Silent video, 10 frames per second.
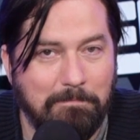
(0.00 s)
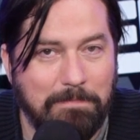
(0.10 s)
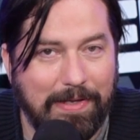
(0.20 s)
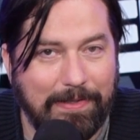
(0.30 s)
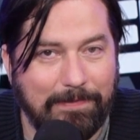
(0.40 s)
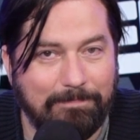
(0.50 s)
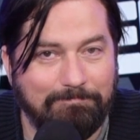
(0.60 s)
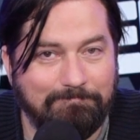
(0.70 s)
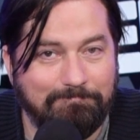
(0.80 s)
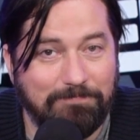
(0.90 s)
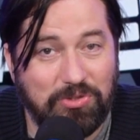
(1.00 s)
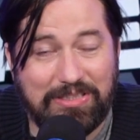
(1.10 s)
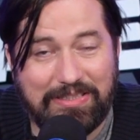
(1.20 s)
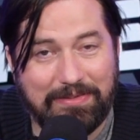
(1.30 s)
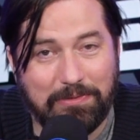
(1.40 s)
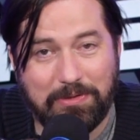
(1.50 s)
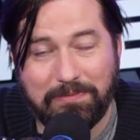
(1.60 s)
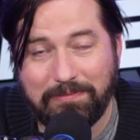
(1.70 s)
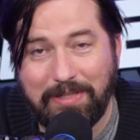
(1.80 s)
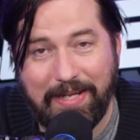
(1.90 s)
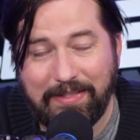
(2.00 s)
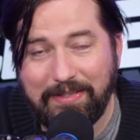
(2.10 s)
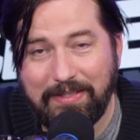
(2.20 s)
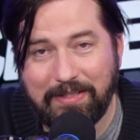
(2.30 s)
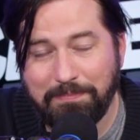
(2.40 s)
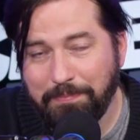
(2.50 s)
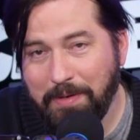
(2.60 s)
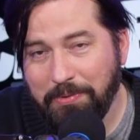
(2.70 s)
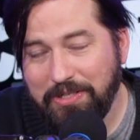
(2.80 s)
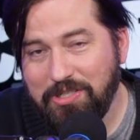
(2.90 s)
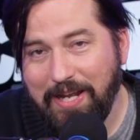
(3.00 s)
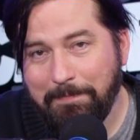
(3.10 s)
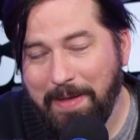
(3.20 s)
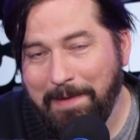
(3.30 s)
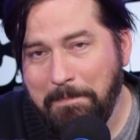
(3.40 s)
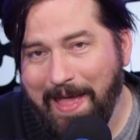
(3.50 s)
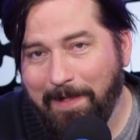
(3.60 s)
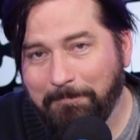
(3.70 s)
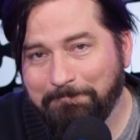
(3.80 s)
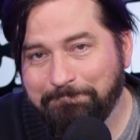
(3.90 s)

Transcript: but she will likely appreciate a pen pal.